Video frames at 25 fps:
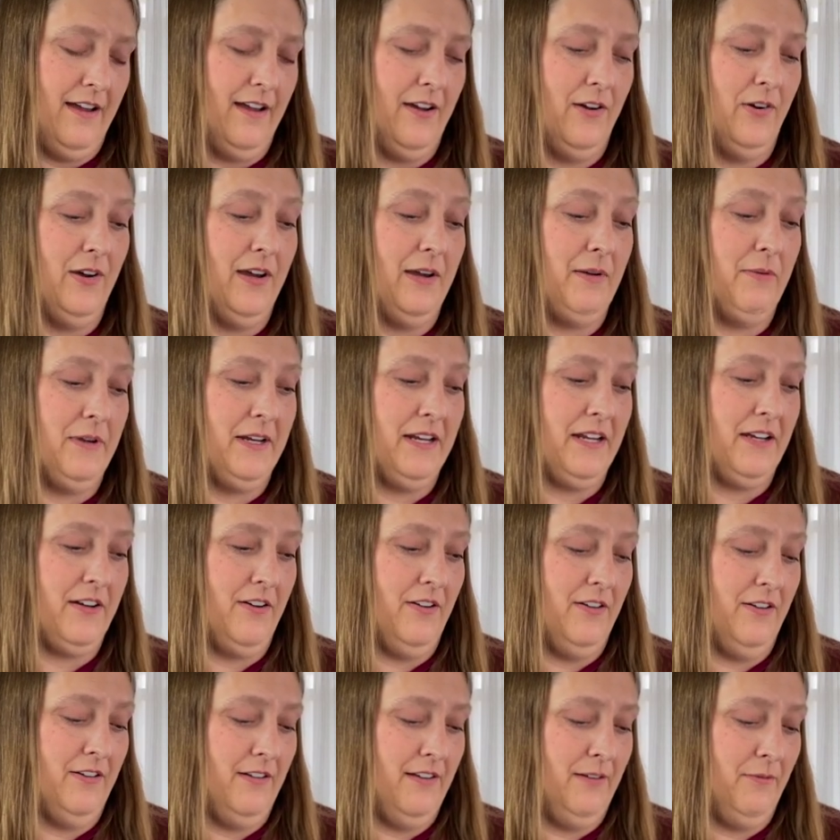oh, I want to
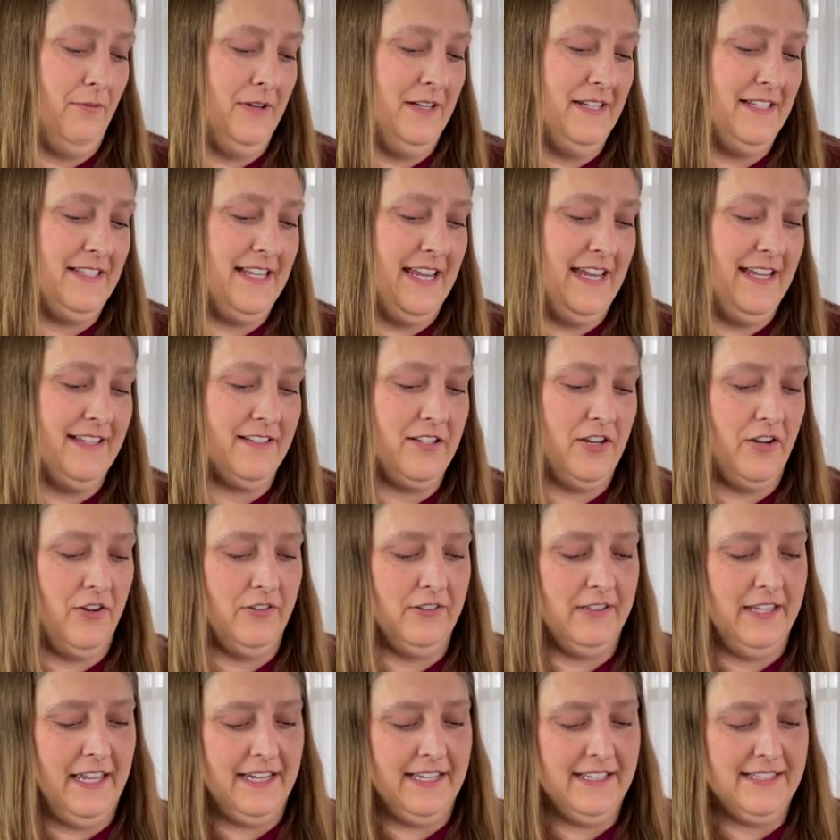call it, I want to say it's called
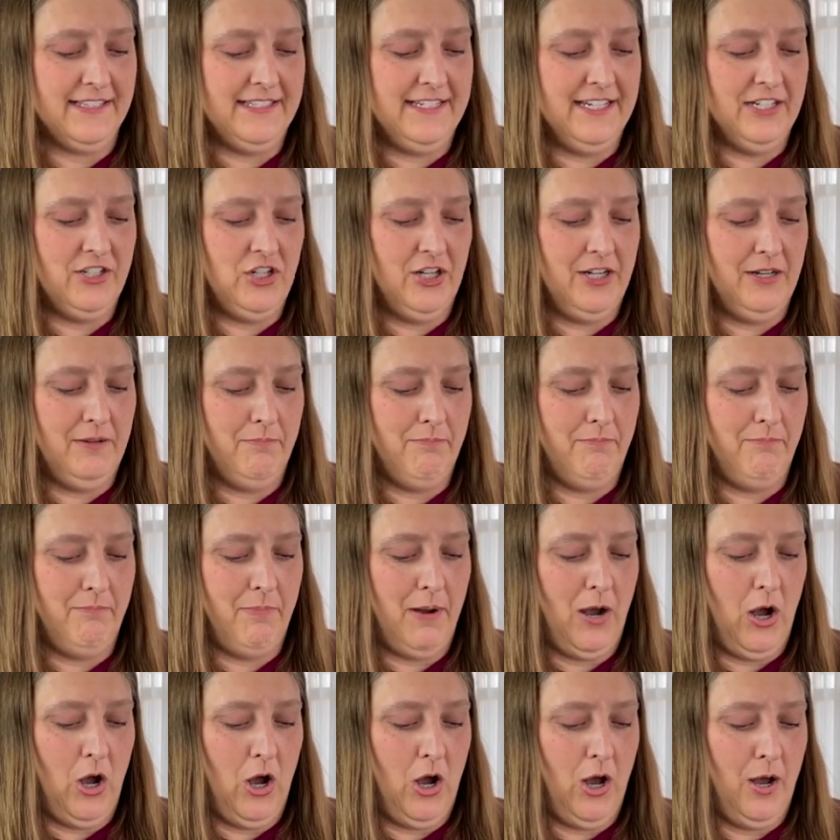like a stitching
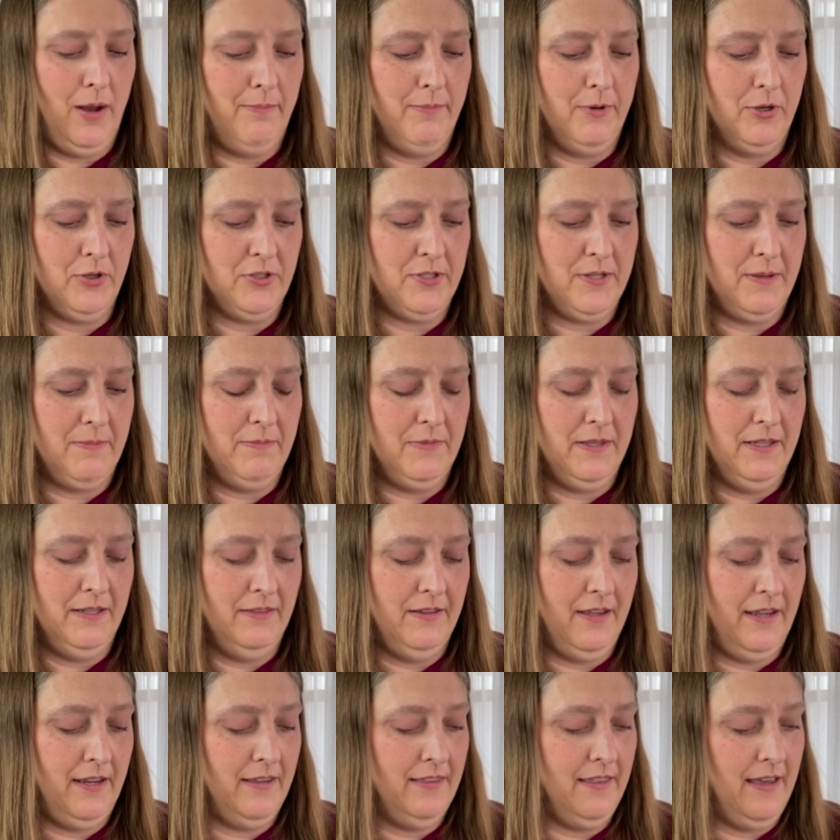bob or something
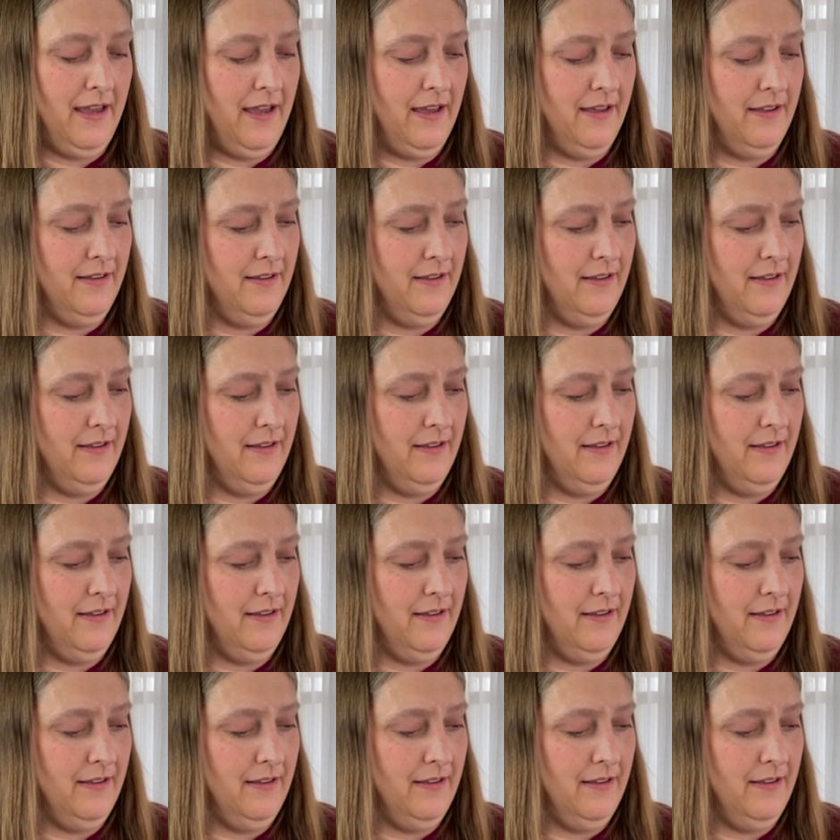like that.